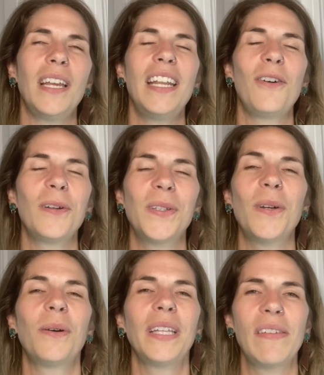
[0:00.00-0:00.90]

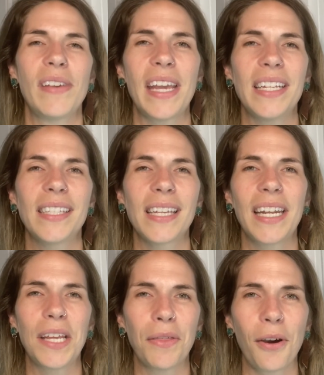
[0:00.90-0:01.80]
also alleviates
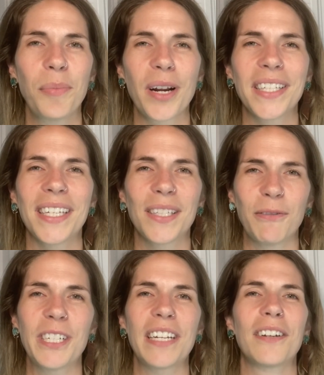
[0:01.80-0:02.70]
any thought process
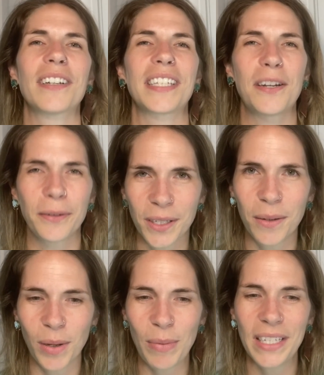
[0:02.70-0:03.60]
for dinner, because I know it's going
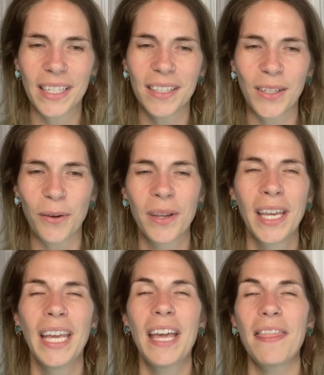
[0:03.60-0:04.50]
to be pizza. So
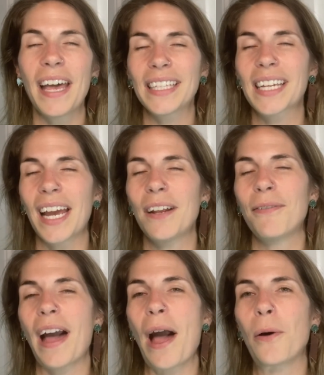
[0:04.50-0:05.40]
that's kind of
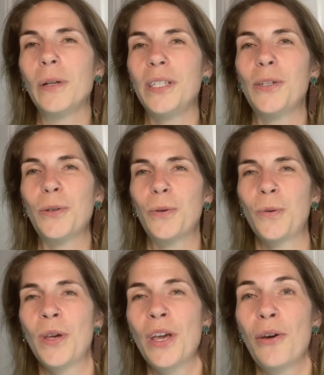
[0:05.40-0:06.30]
how we do
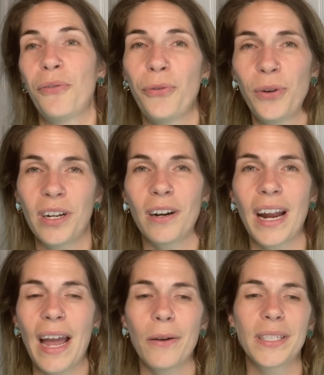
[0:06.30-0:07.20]
food in our
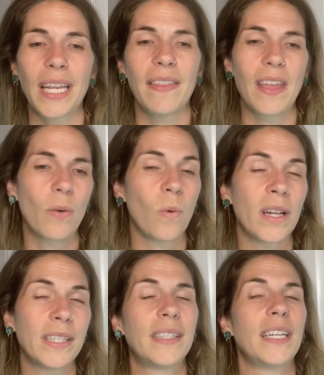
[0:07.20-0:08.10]
house. And then
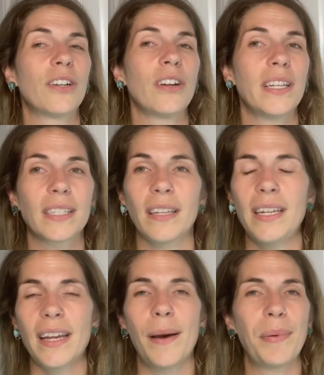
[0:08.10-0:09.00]
once dinner is
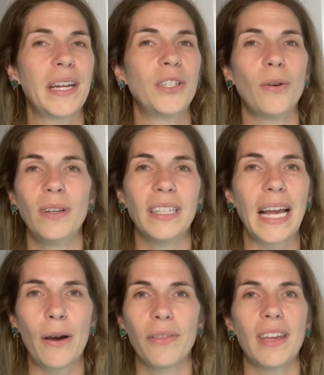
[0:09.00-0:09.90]
cleaned up, I don't
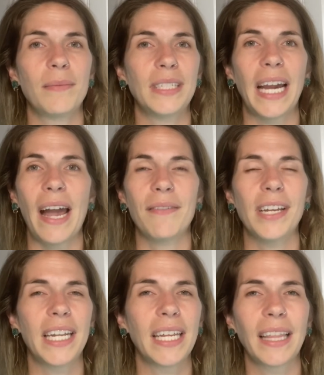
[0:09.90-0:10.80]
allow them to have
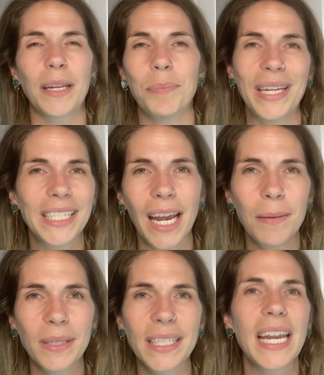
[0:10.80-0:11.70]
any like
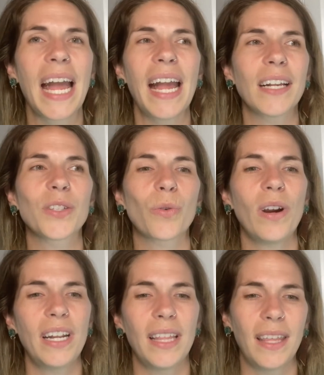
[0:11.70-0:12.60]
bedtime snacks or
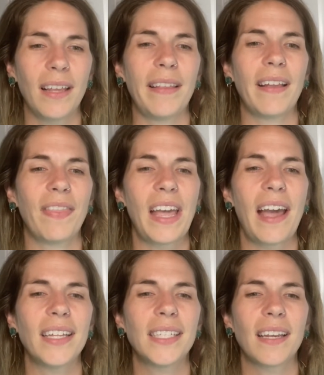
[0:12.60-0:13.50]
anything like
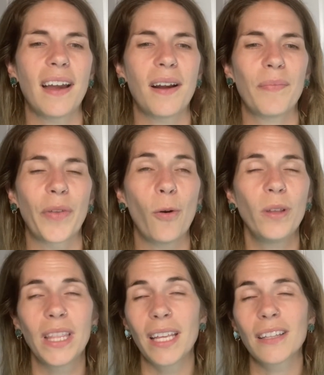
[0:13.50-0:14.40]
that. The
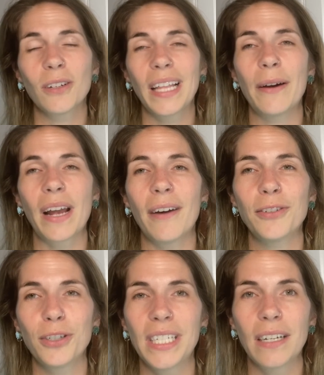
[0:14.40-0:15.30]
only thing they're allowed
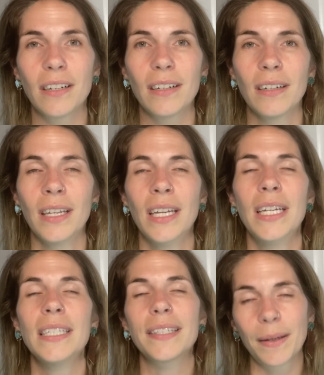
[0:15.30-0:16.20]
after dinner,
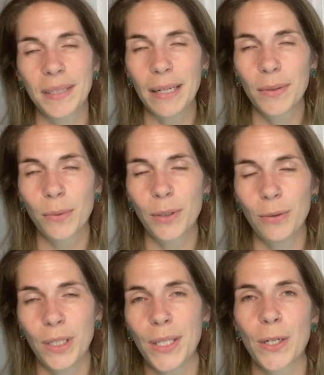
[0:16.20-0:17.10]
sometimes we'll
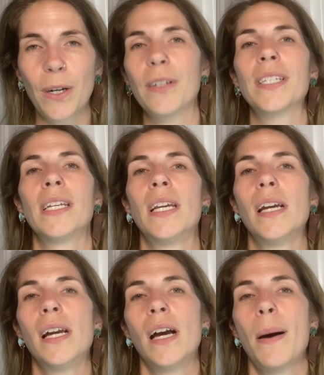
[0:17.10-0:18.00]
do dessert.
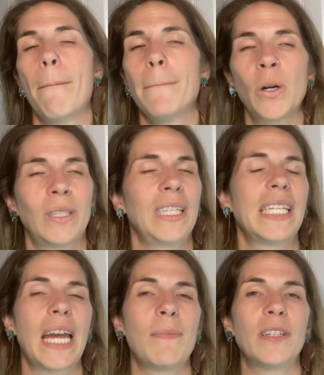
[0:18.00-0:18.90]
Most of the
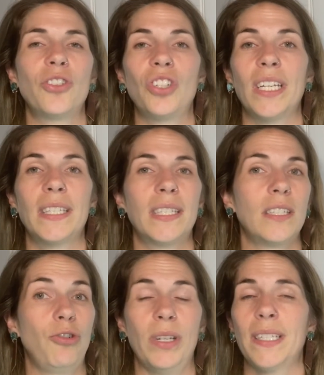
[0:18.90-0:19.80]
time it's
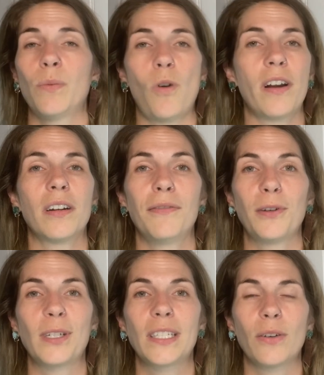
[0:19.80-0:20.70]
just drink some water if
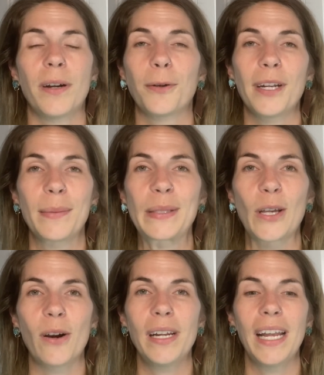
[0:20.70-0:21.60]
you're still hungry, I'm
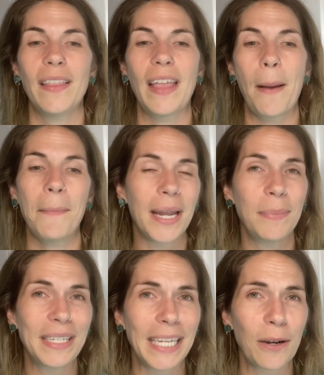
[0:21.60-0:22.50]
sorry. And that might
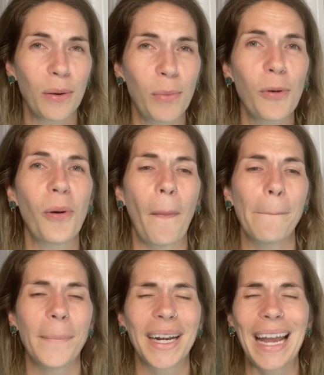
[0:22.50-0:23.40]
be terrible,
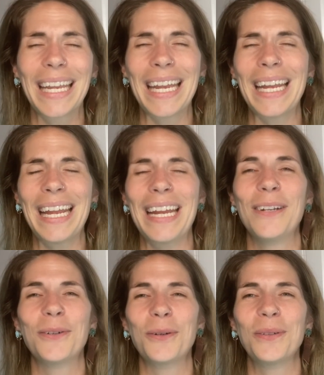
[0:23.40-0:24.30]
but I can't
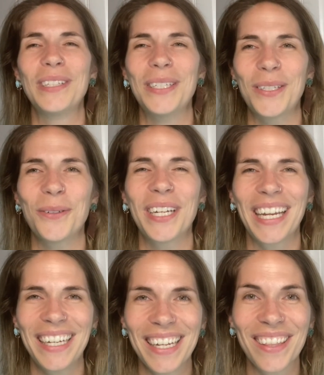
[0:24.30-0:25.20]
handle doing
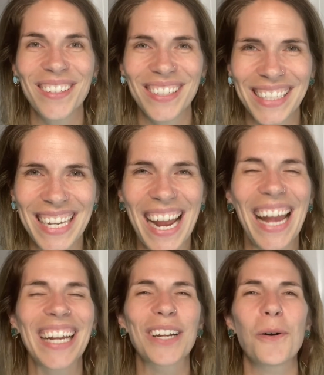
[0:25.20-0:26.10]
another
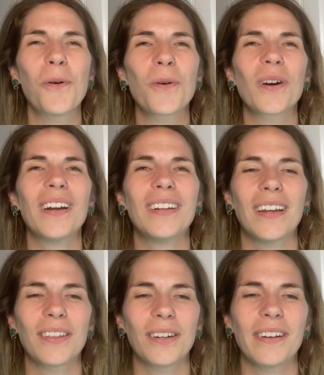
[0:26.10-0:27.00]
snack or
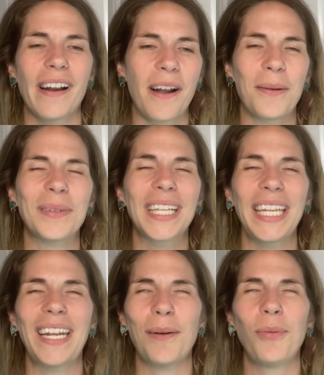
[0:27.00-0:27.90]
another
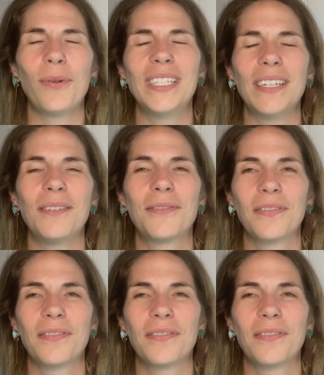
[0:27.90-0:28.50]
cleanup once I've